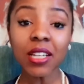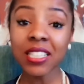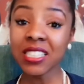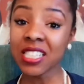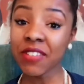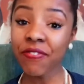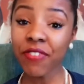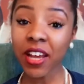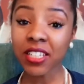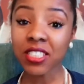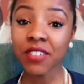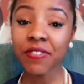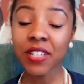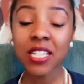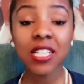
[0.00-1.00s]
It's
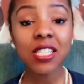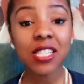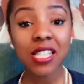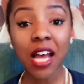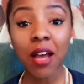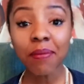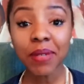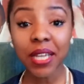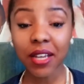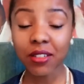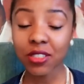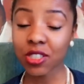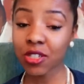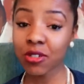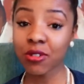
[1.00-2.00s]
effective in
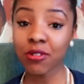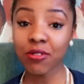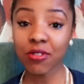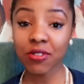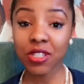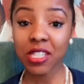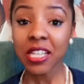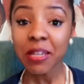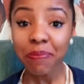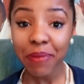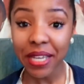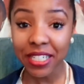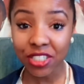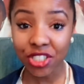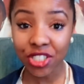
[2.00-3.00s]
insomnia, so
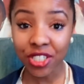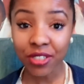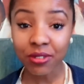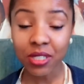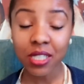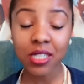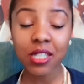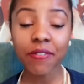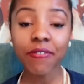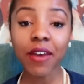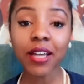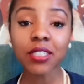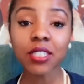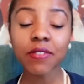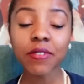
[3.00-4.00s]
sleep issues. It's
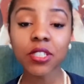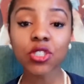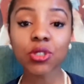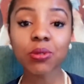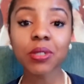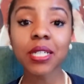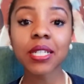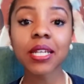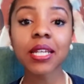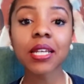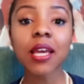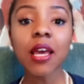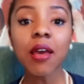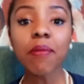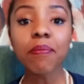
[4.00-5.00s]
effective in
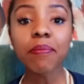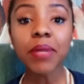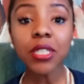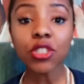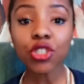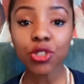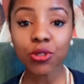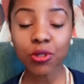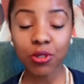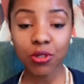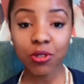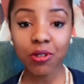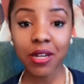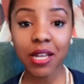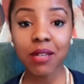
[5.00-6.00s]
treating
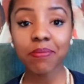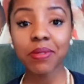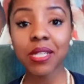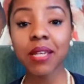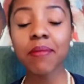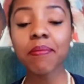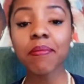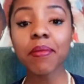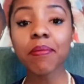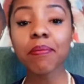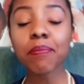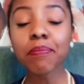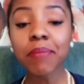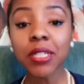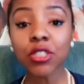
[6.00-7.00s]
menstrual cramps and
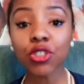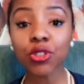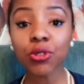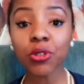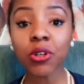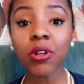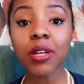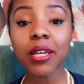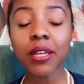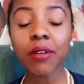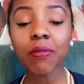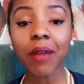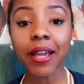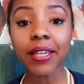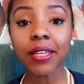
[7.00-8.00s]
menstrual
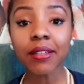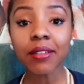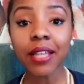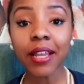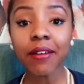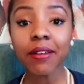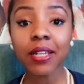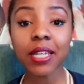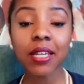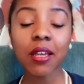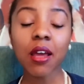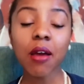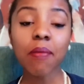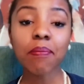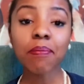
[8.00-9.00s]

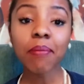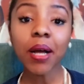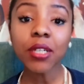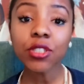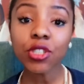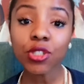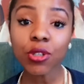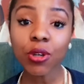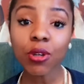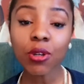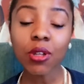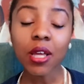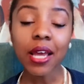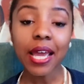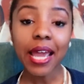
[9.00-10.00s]
irregularity,
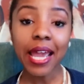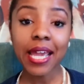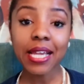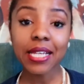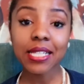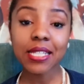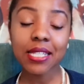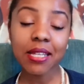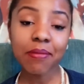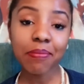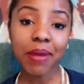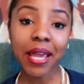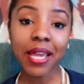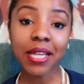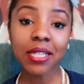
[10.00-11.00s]
muscle aches
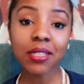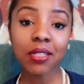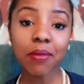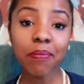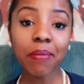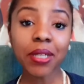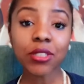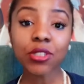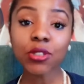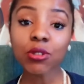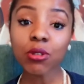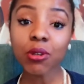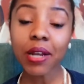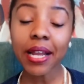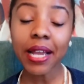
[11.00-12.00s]
and pain,
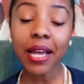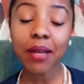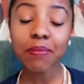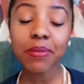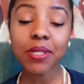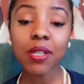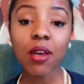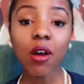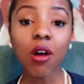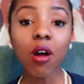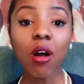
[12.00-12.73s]
muscle cramps.